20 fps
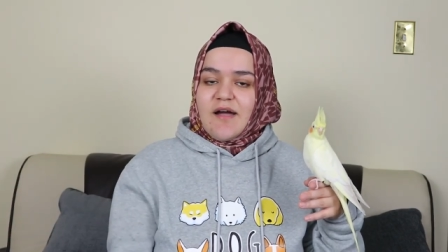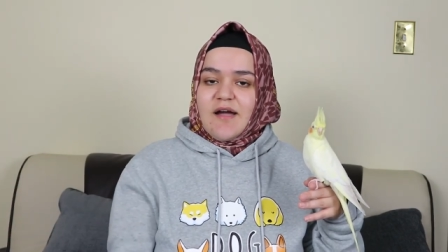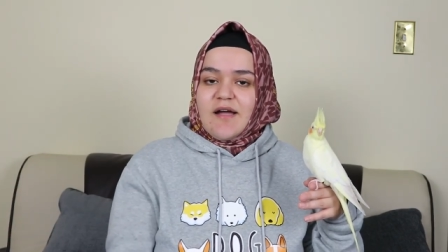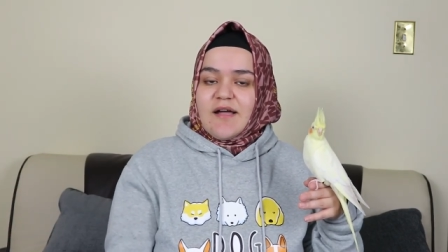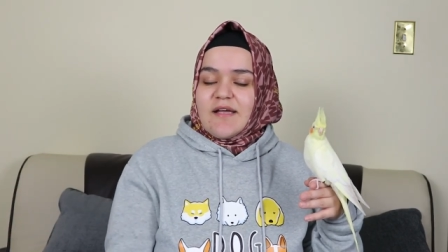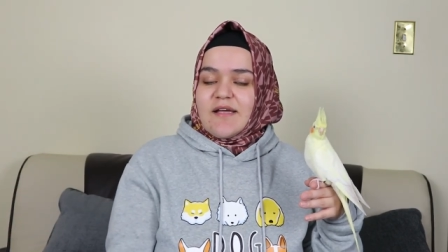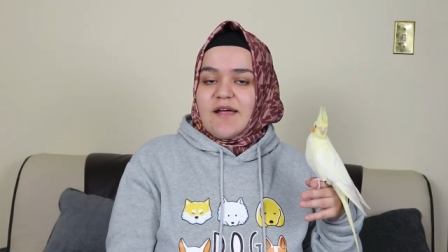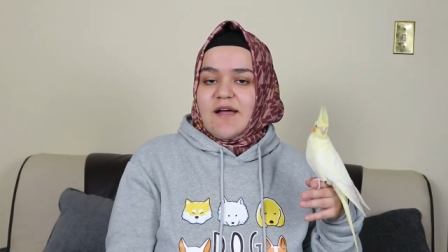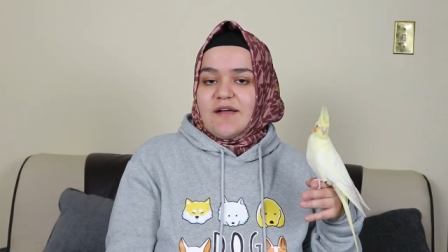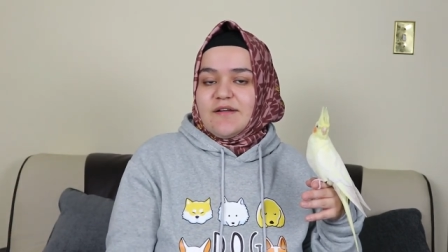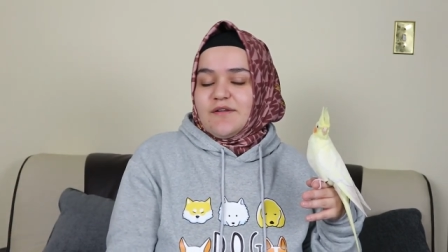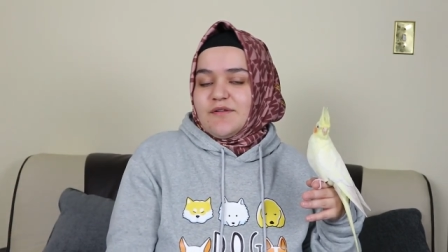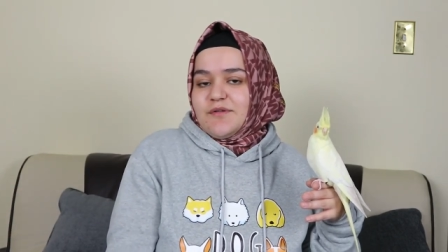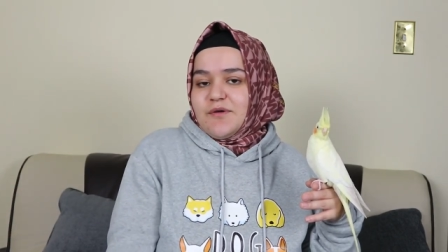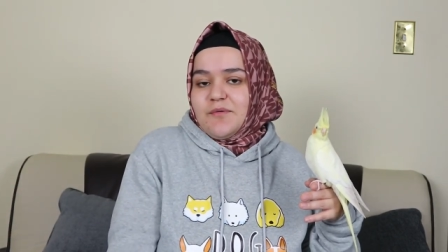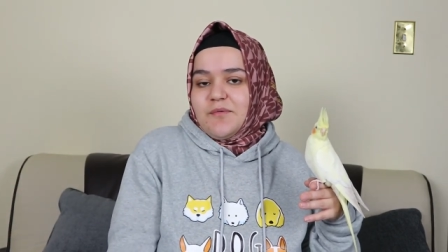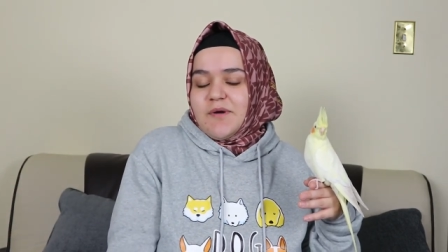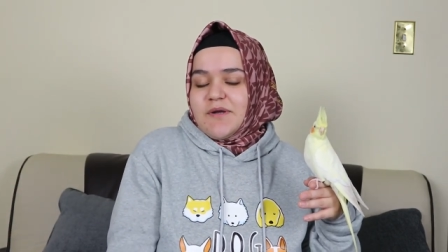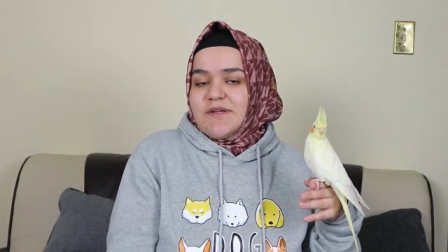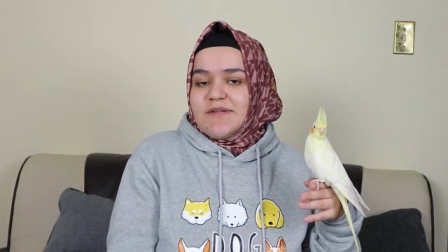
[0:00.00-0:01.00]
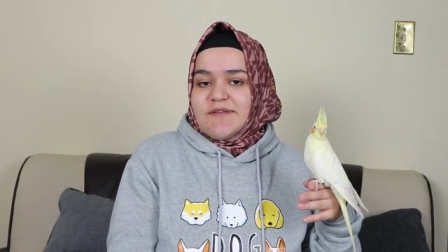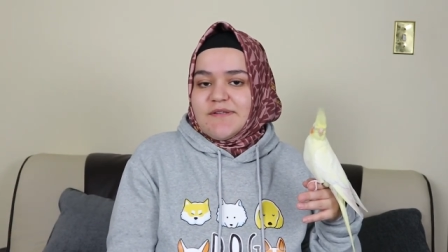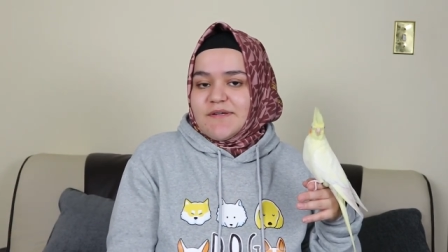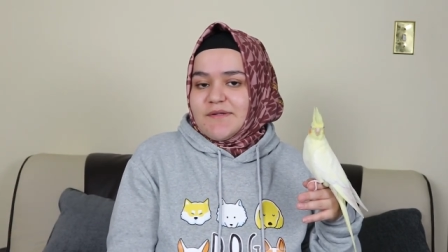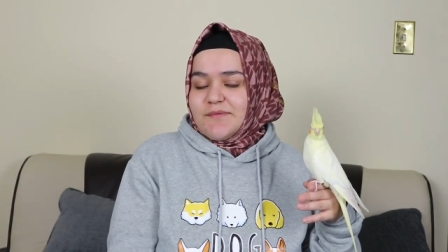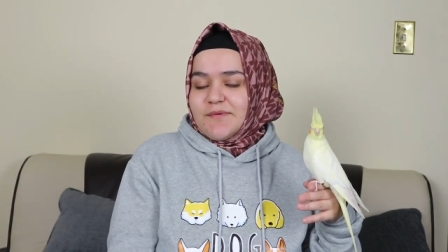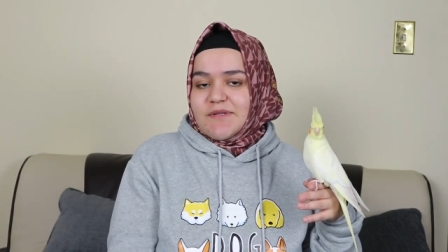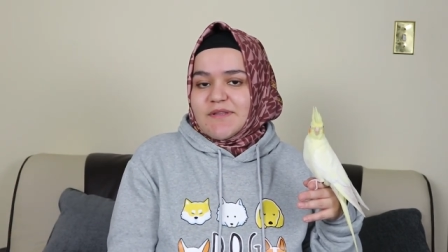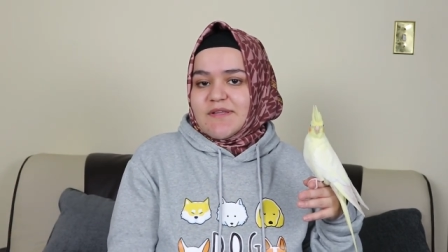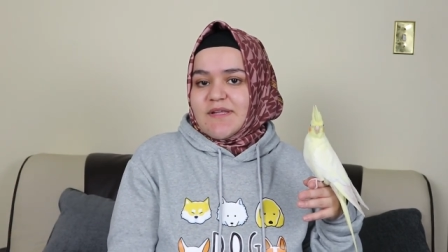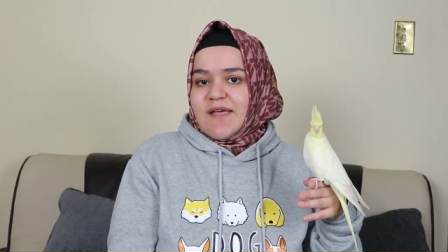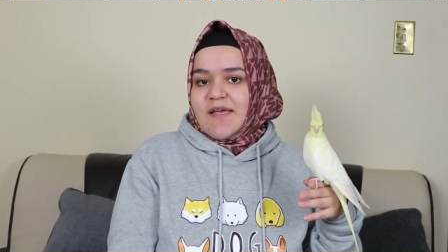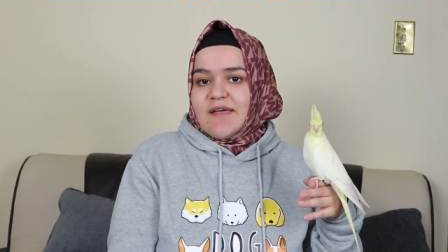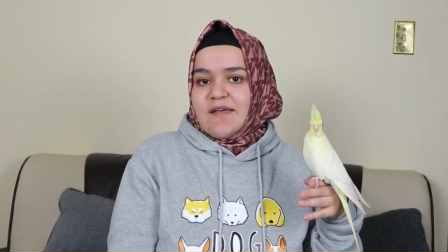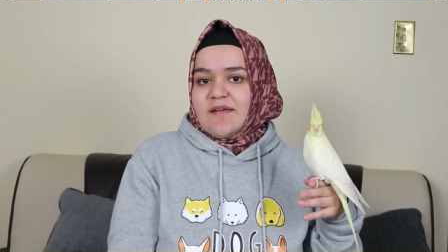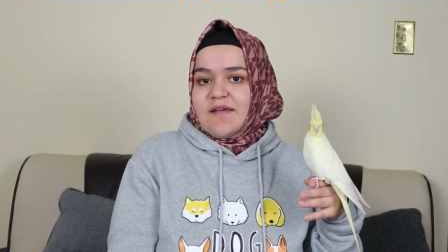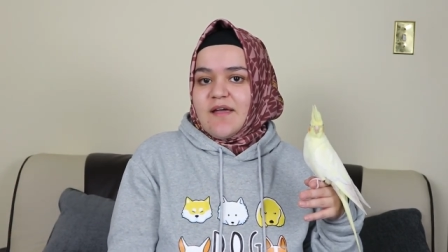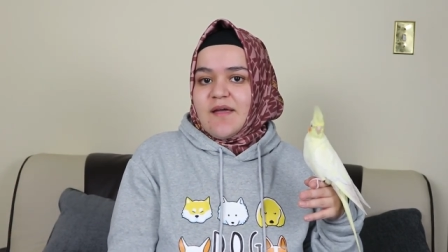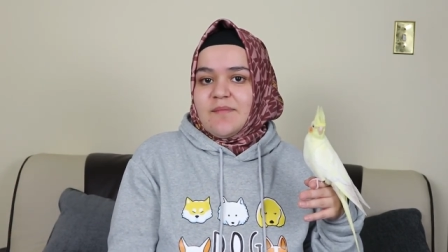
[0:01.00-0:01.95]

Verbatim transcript: I kind of don't want to deal with that.